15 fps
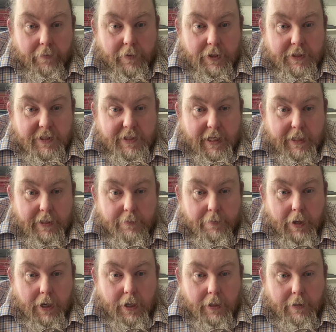Standard
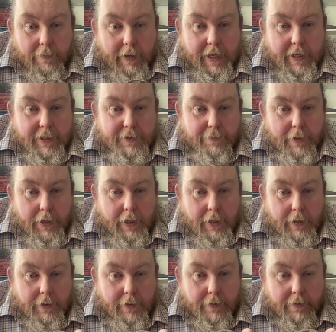mark, maker's
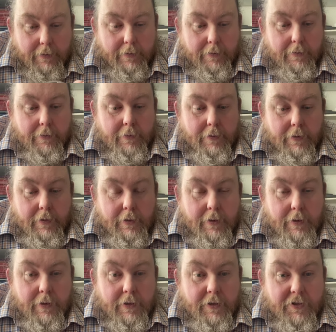mark,
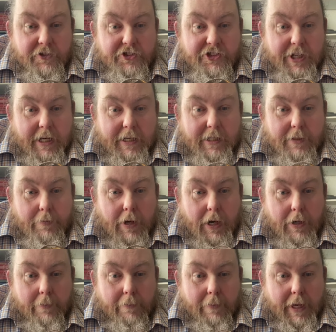standard
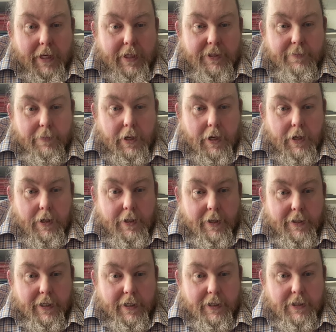mark, maker's mark,
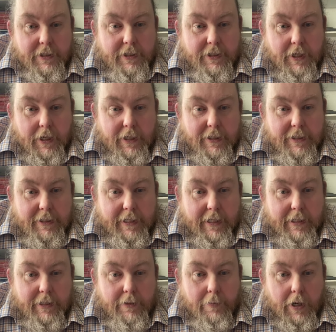and then at the side,
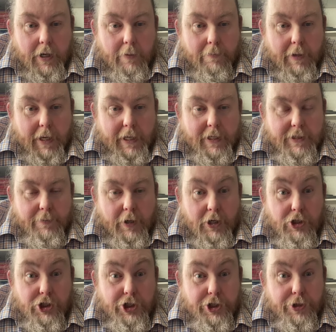standard mark, maker's
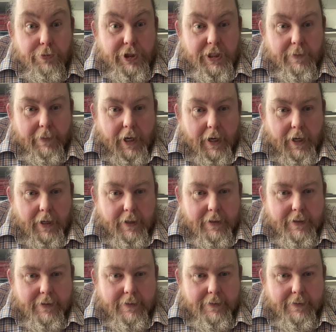mark, duty
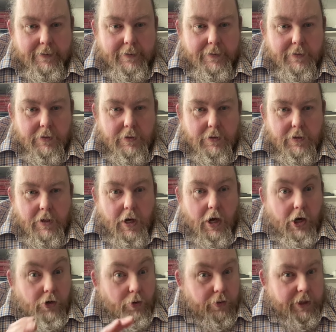mark
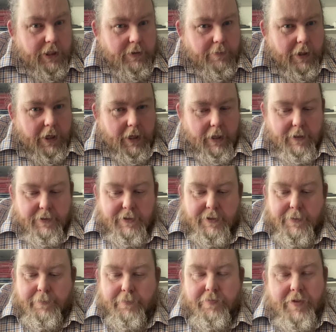on all these parts.